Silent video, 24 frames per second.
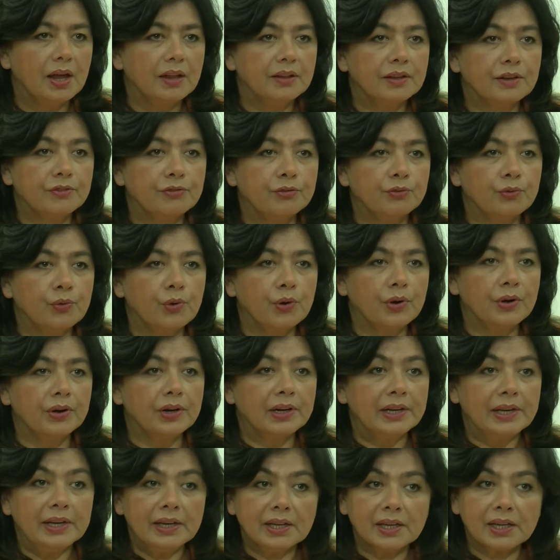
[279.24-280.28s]
Therefore,
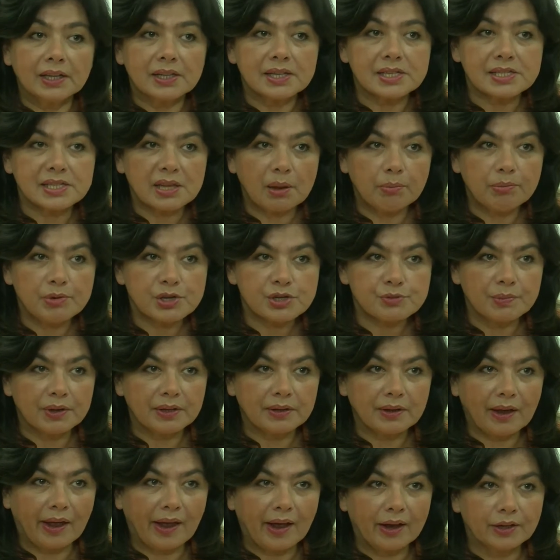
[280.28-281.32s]
Clinical
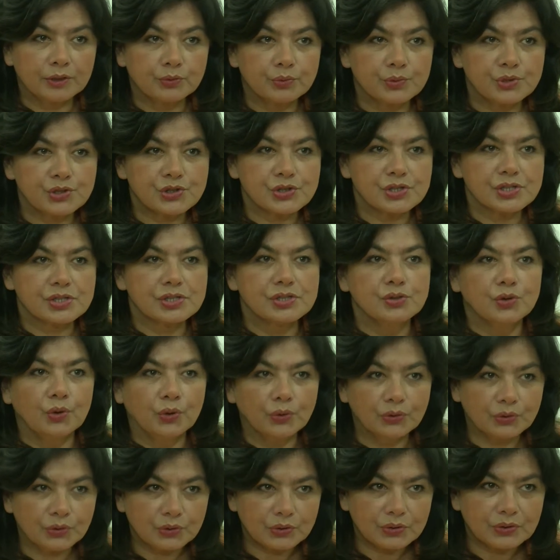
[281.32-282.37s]
Establishment Act, which is
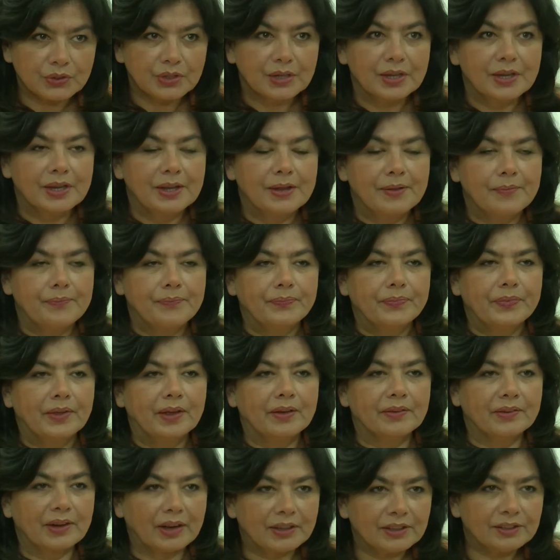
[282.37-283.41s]
not
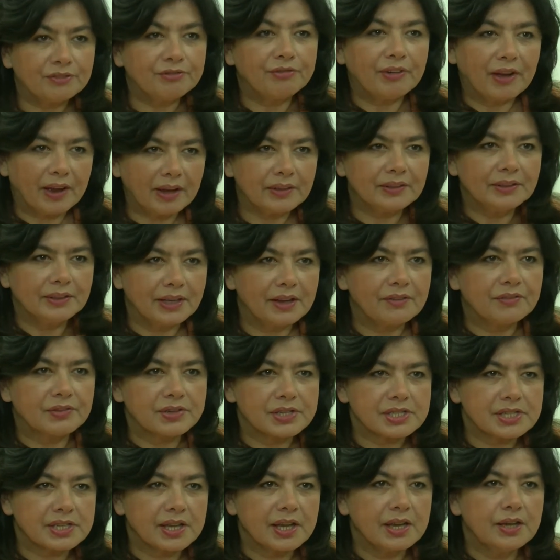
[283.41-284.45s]
ratified in
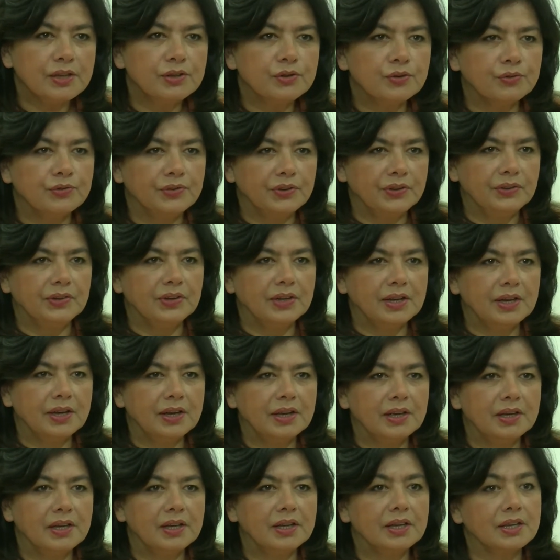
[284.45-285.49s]
every state of
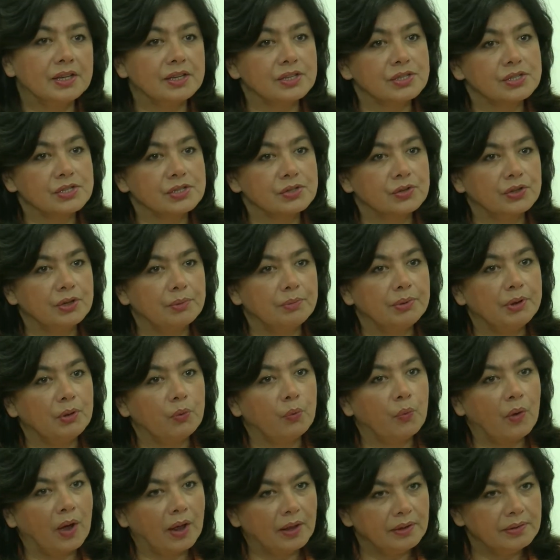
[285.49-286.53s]
India, is going to be
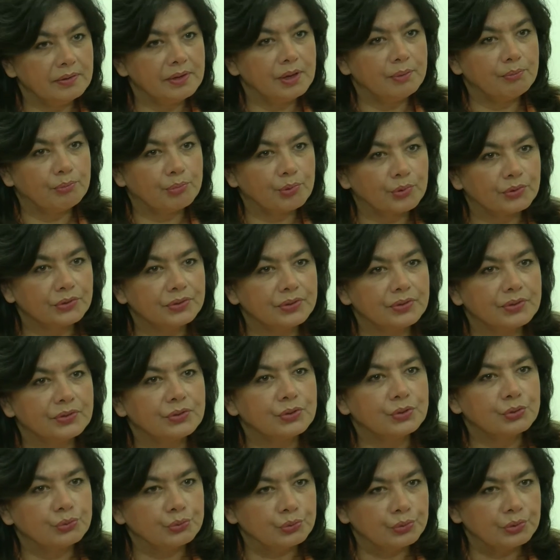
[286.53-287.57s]
one
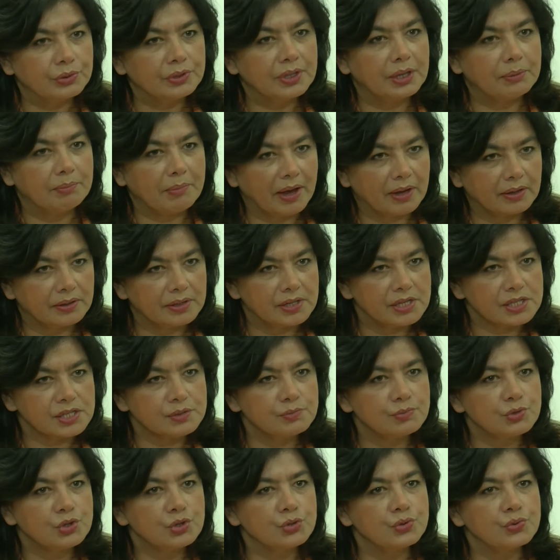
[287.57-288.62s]
important tool and
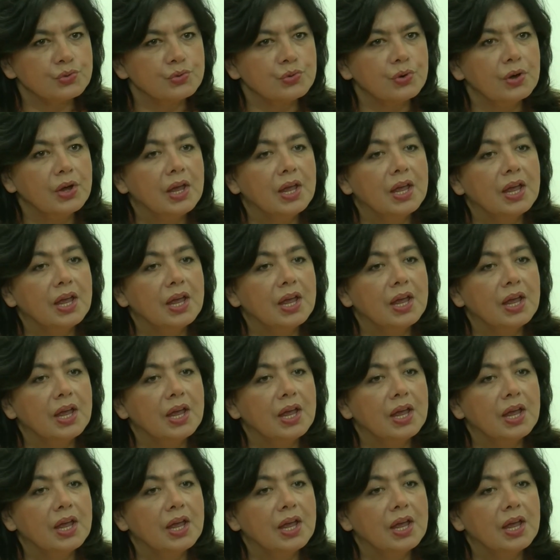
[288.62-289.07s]
mechanism to